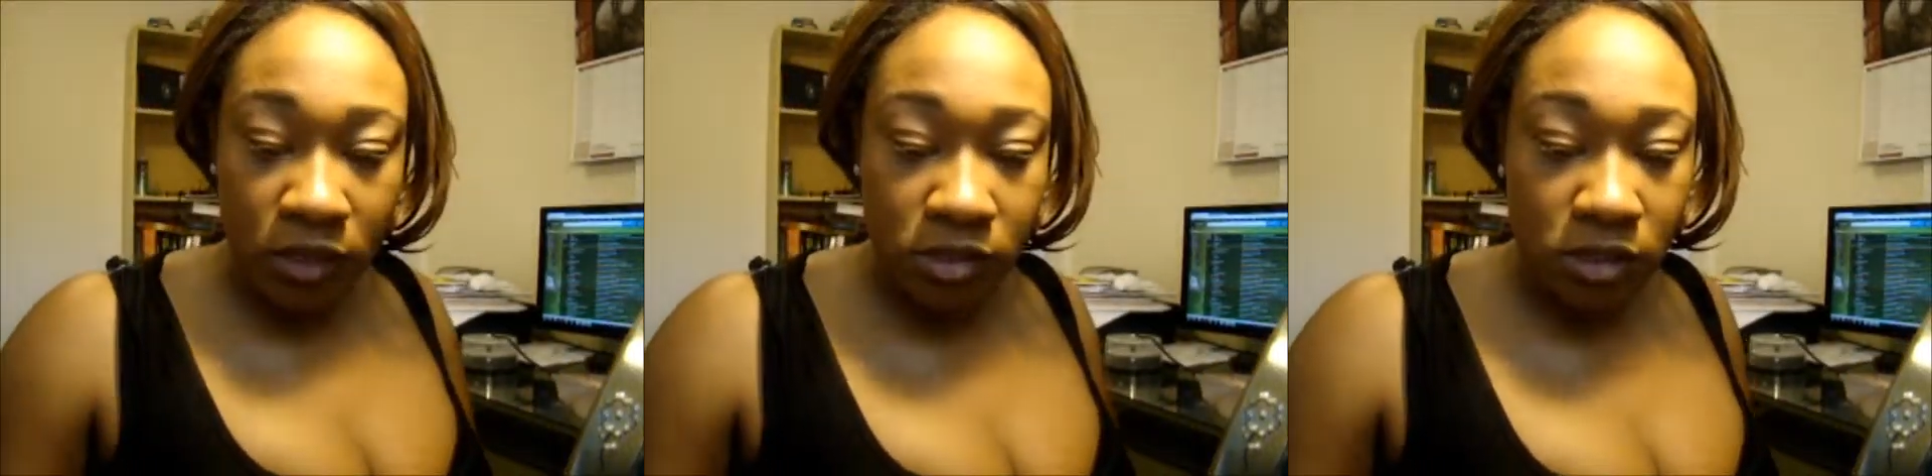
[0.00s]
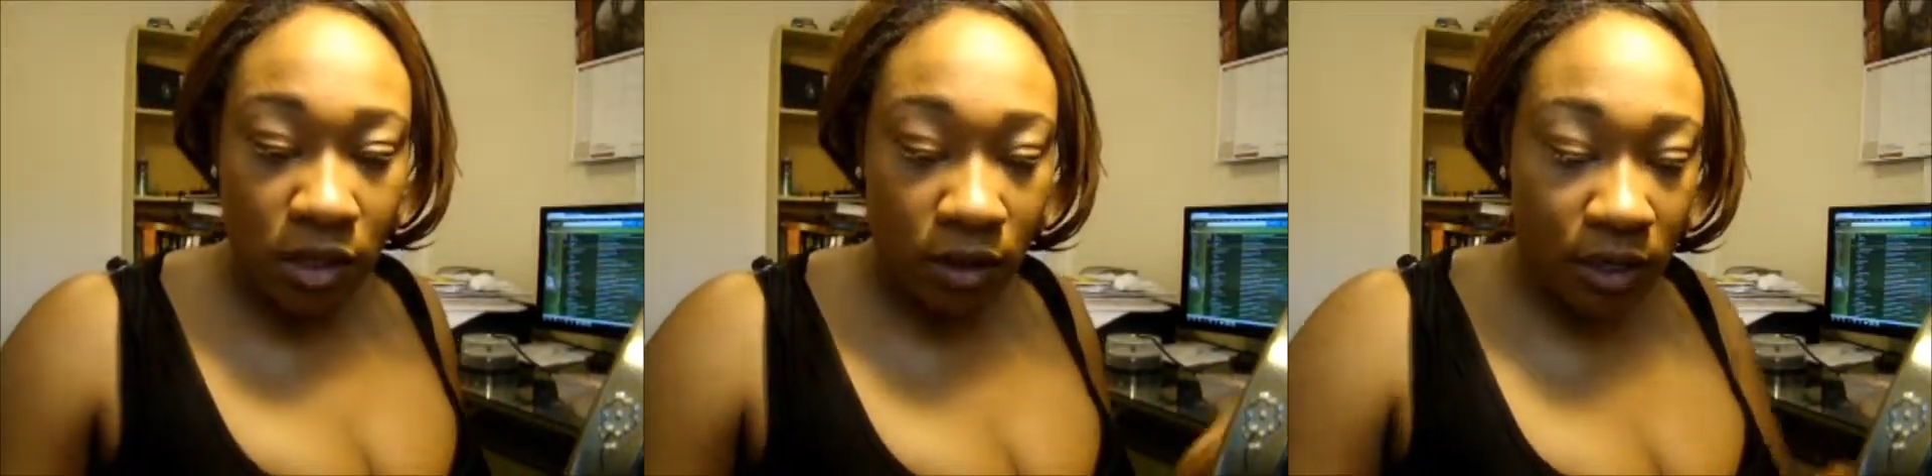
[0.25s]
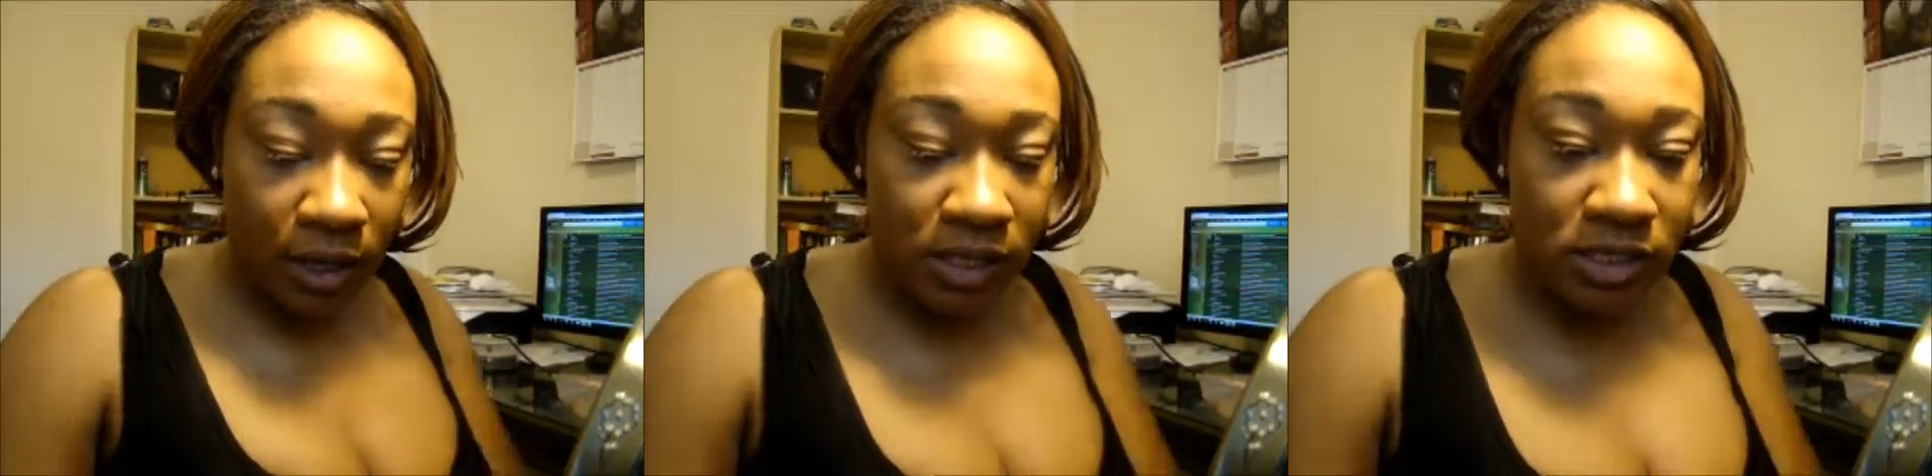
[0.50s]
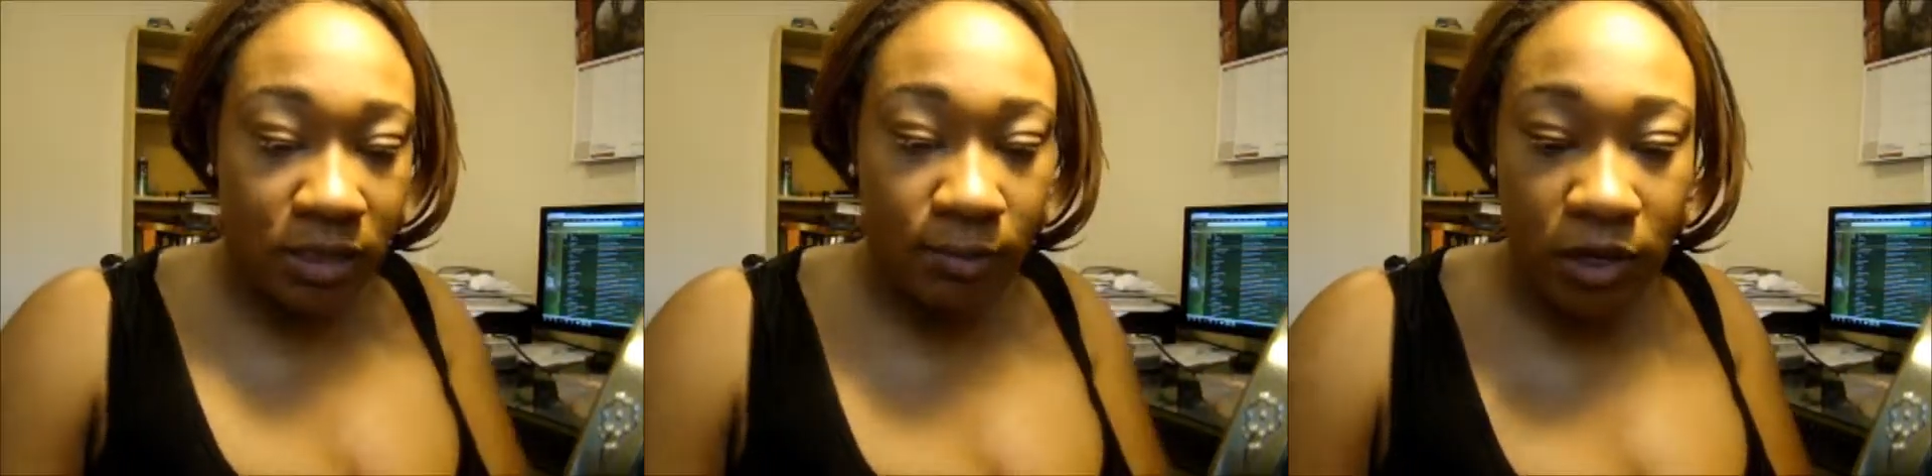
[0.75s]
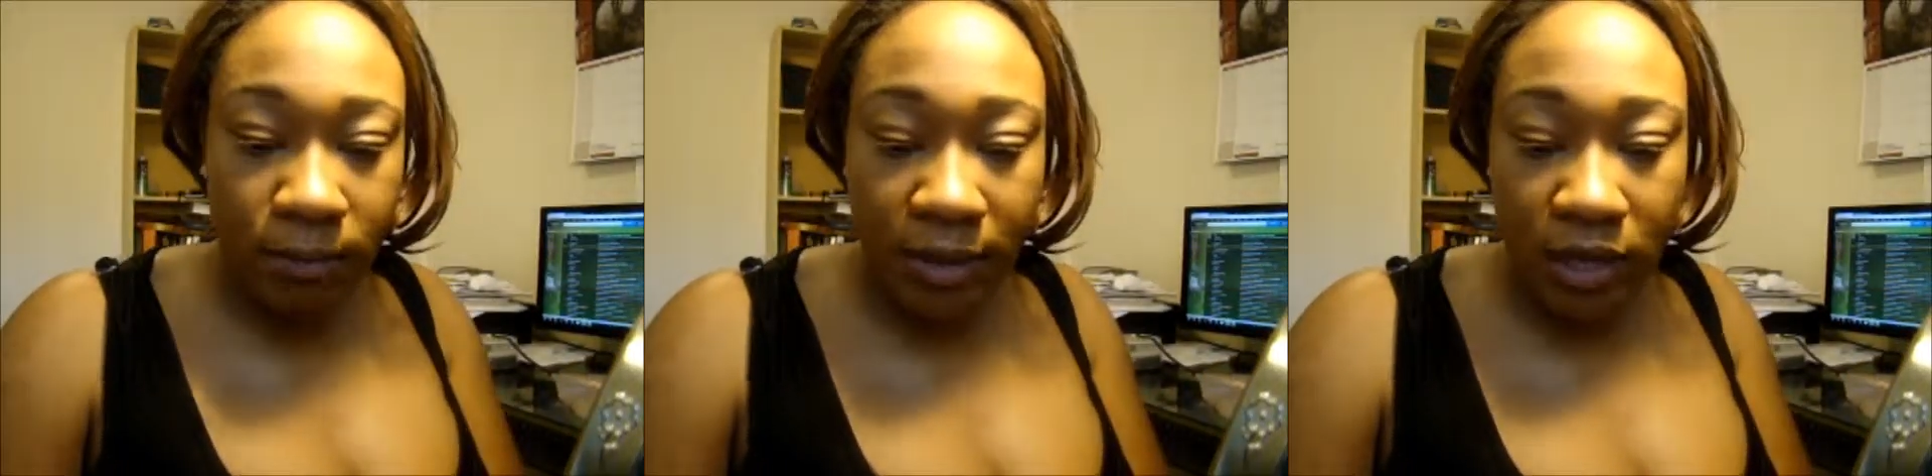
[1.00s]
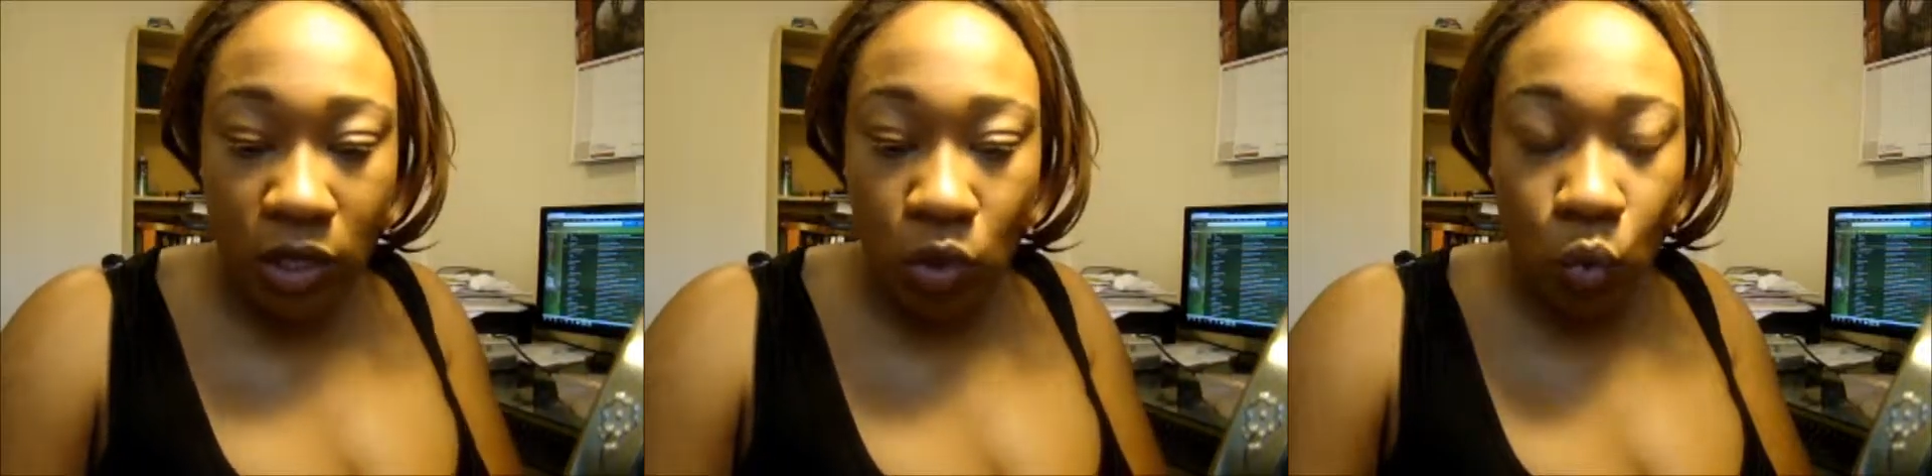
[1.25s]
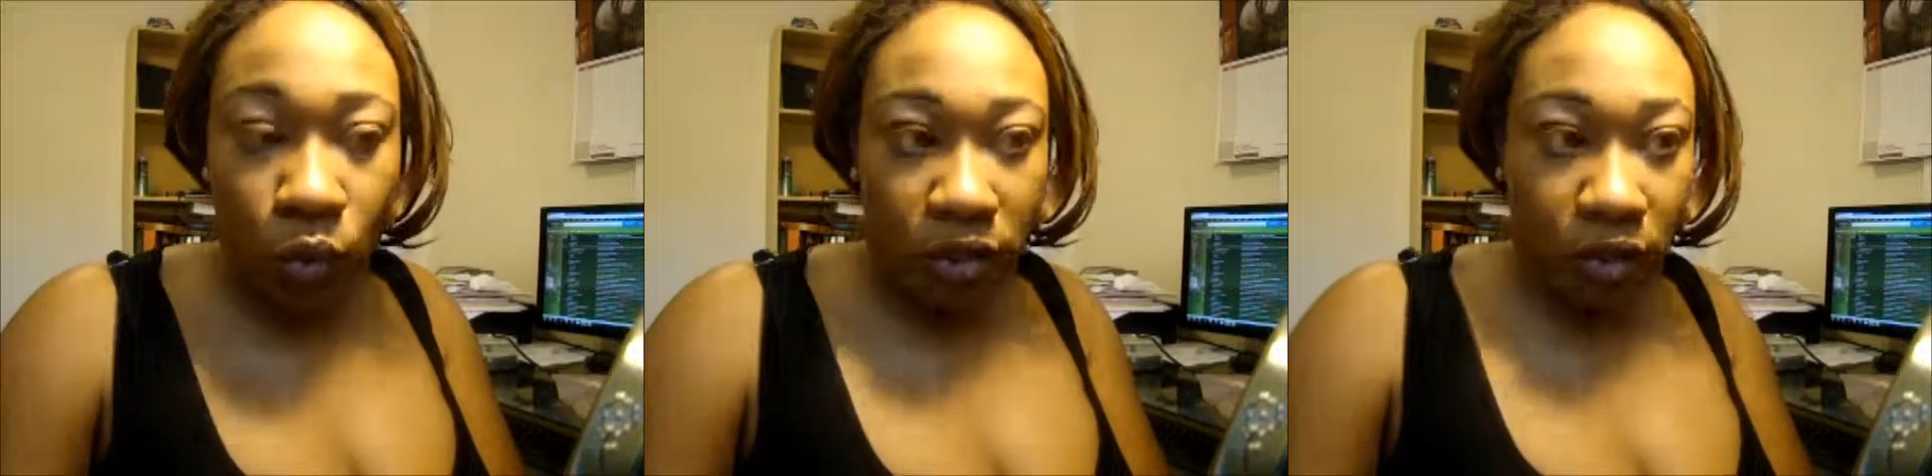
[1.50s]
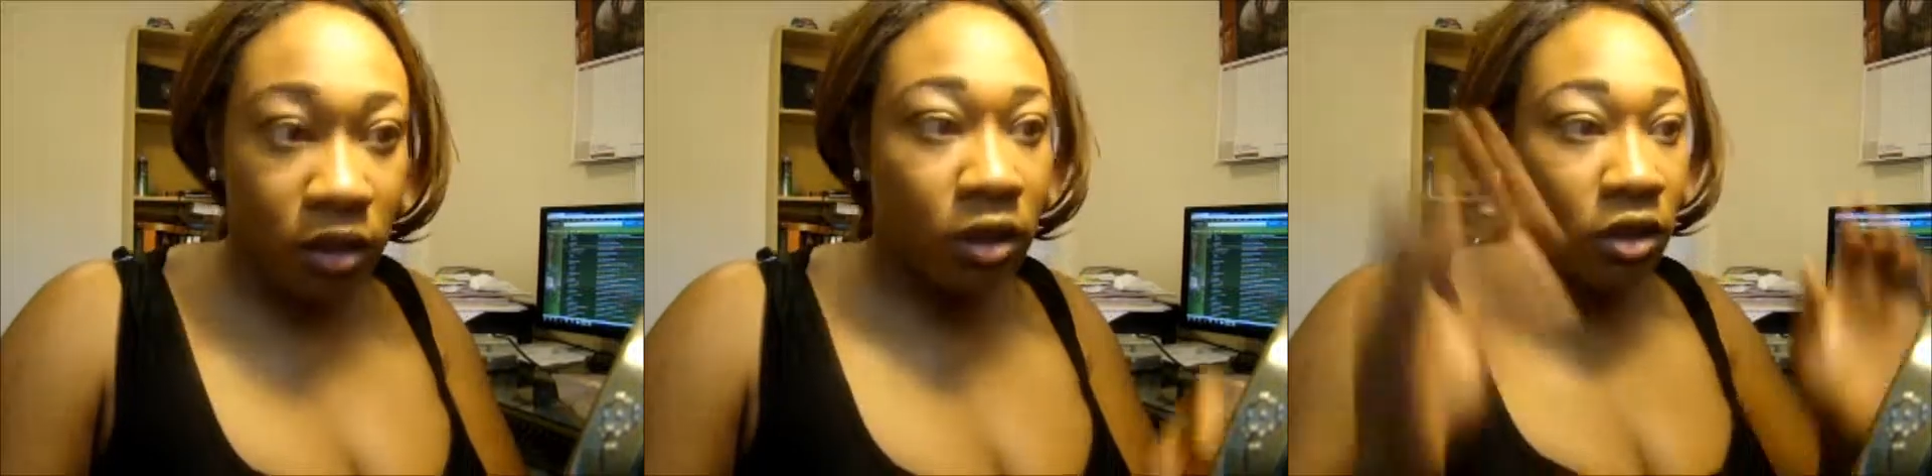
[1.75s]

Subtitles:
like I said, I'm going to make it quick.